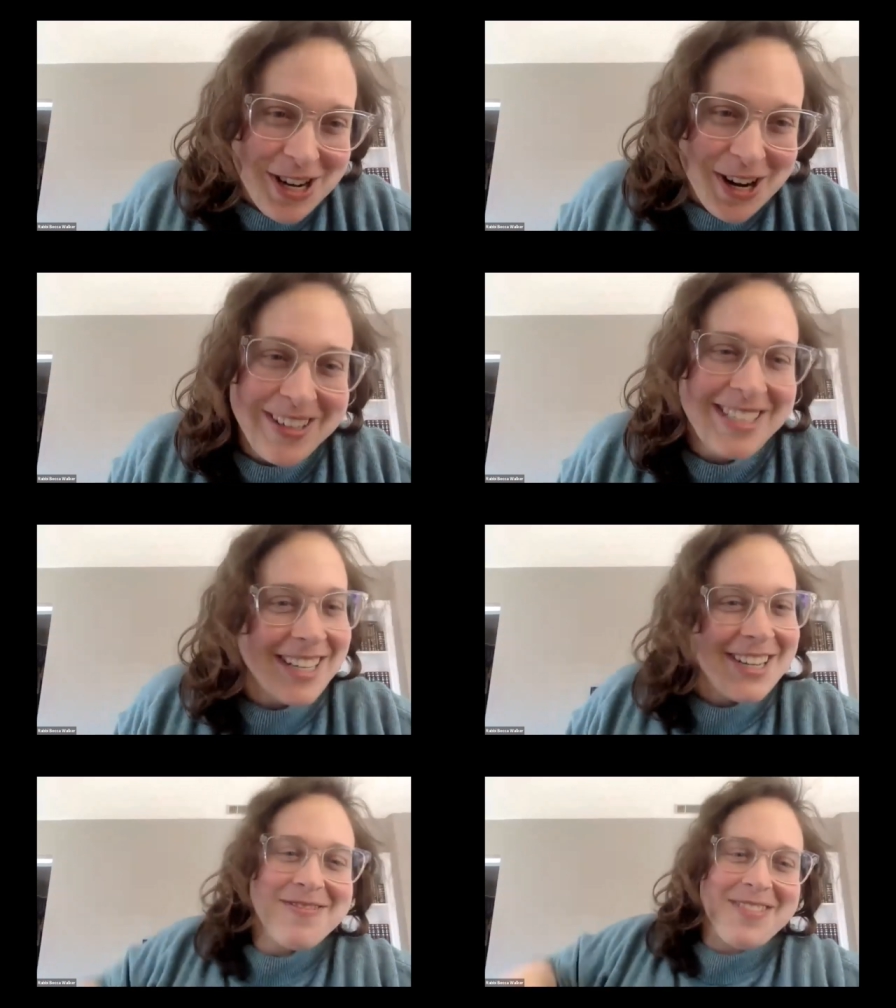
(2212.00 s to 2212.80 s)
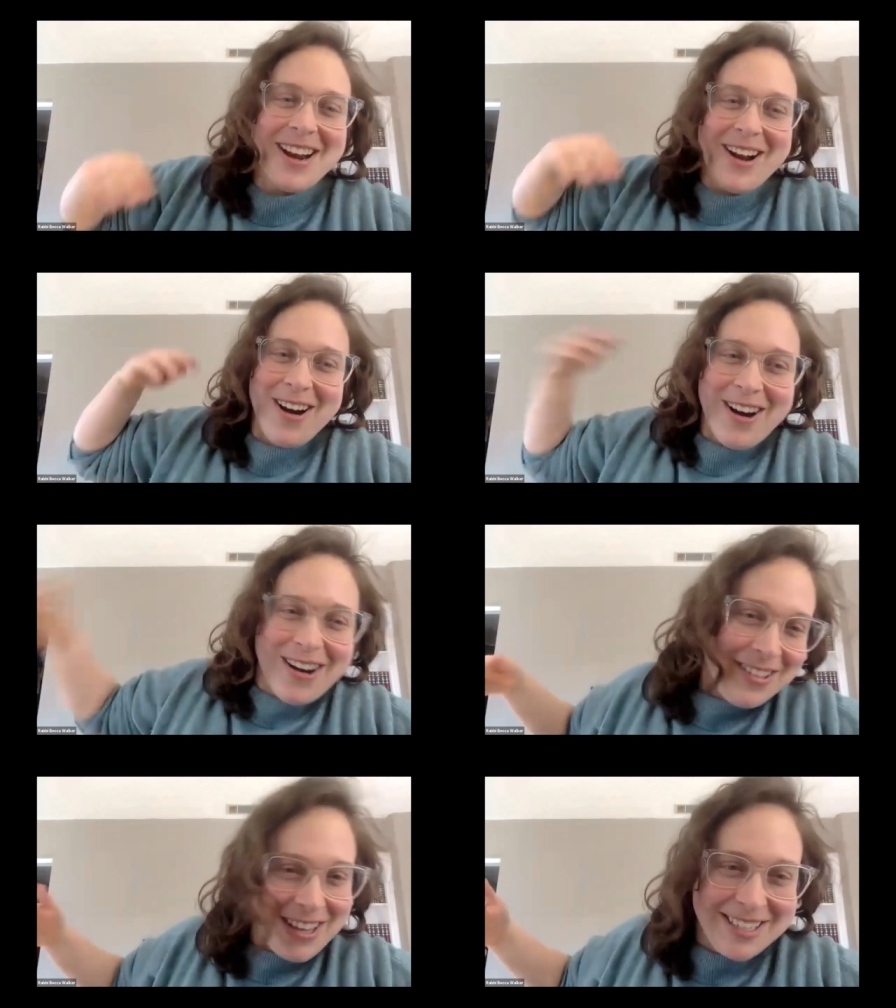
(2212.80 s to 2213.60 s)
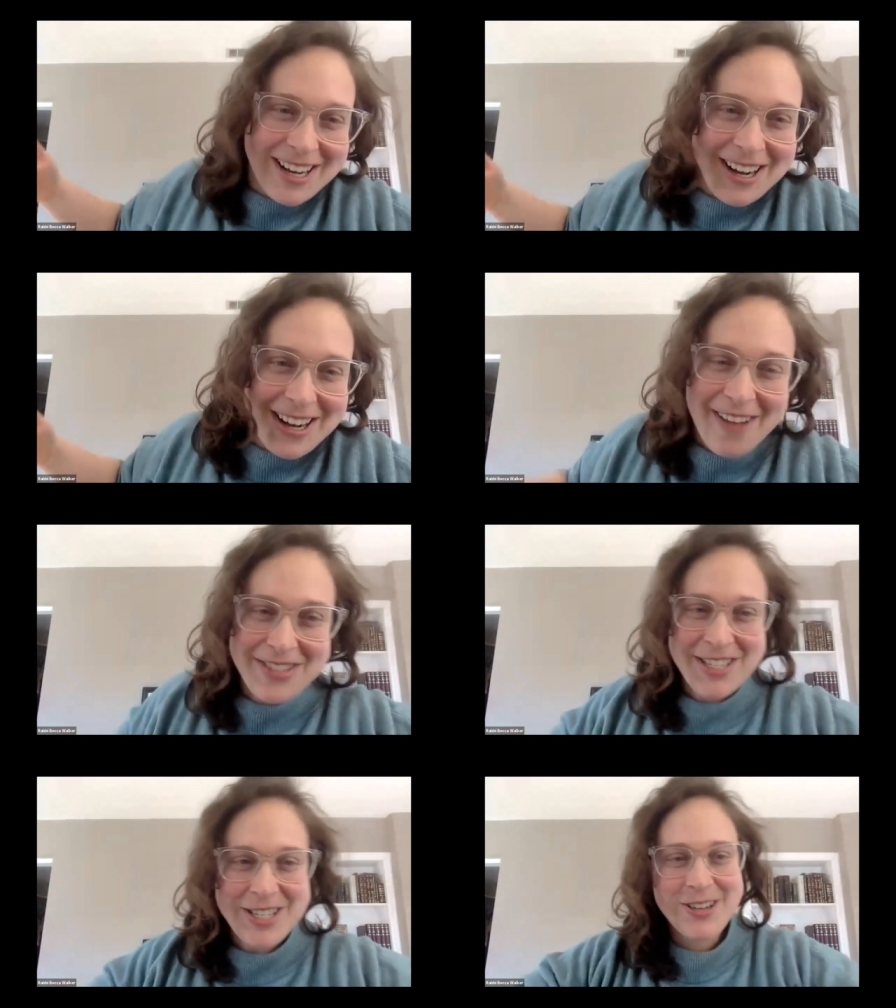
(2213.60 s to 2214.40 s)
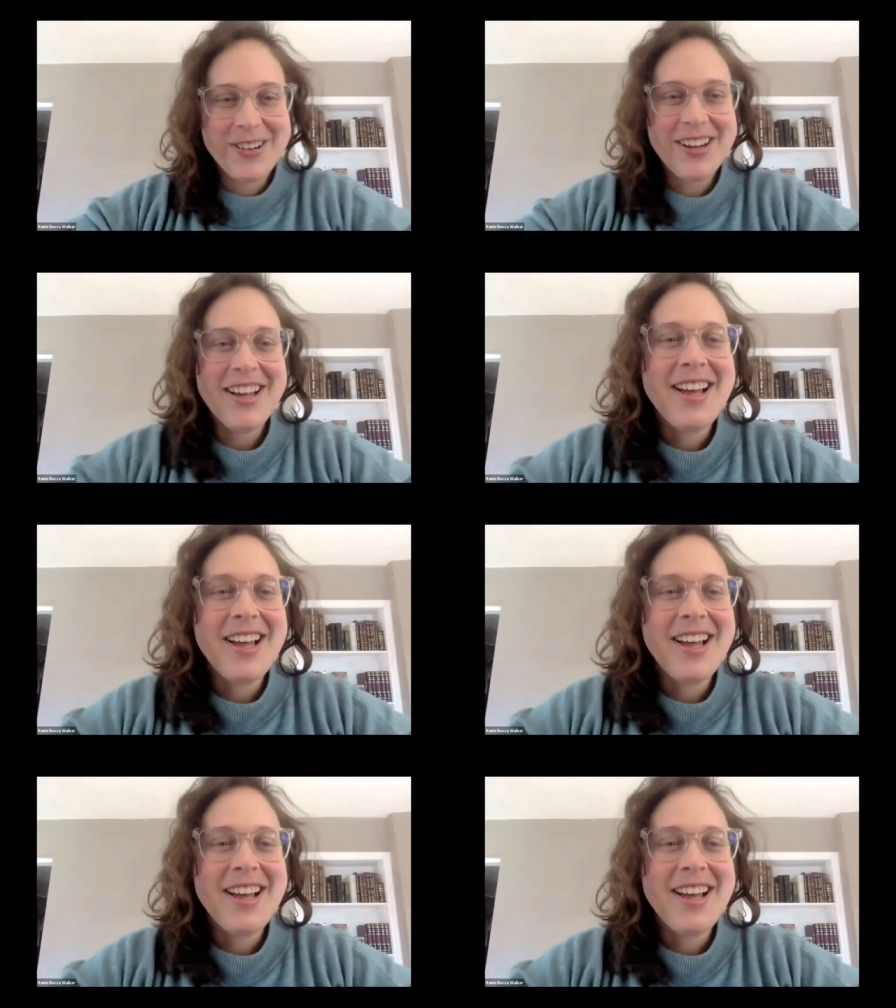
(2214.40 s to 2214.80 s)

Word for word: chosen, but are things that I have to do.